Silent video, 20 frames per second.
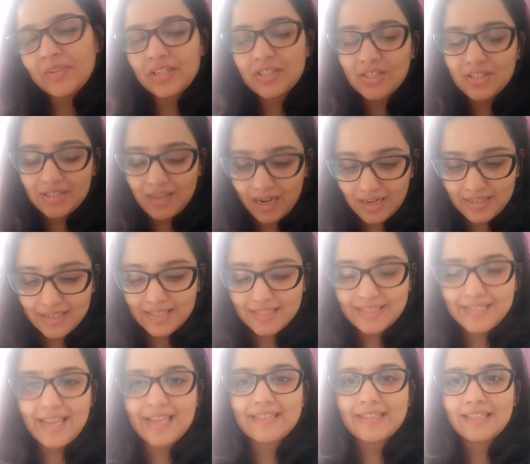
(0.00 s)
to
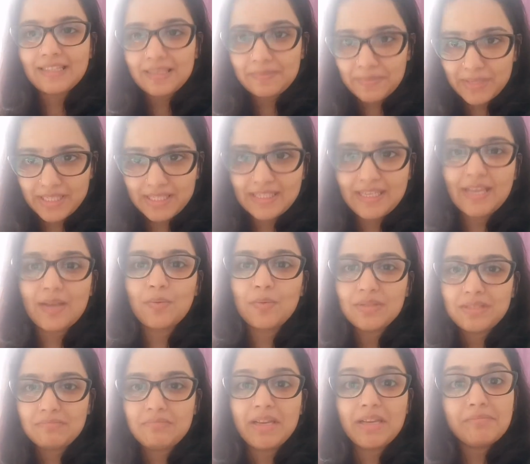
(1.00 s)
understand that the mistake
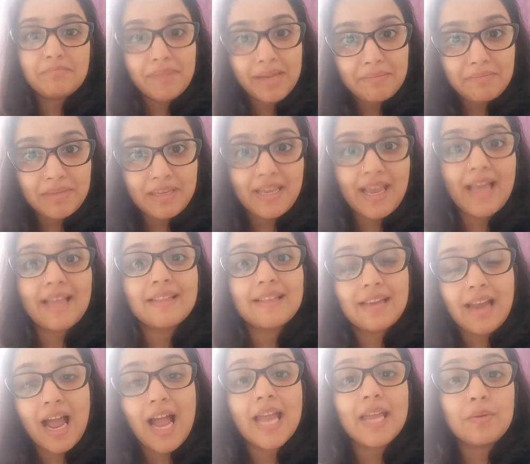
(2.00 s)
was made by me and
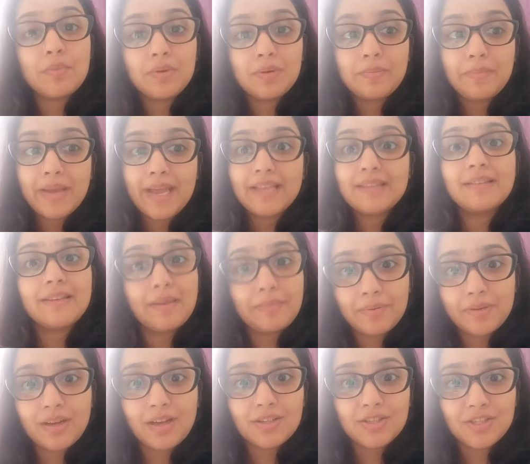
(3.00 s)
that I will bear the
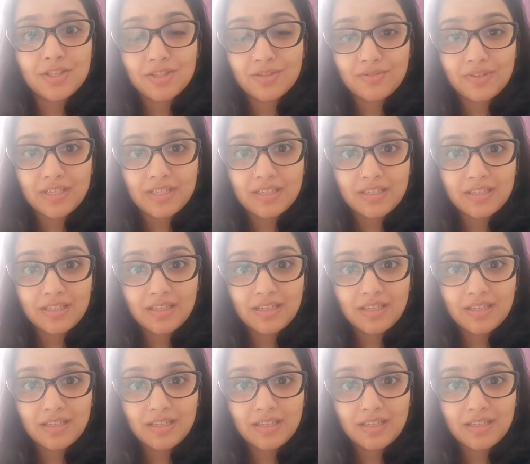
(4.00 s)
repercussions of it.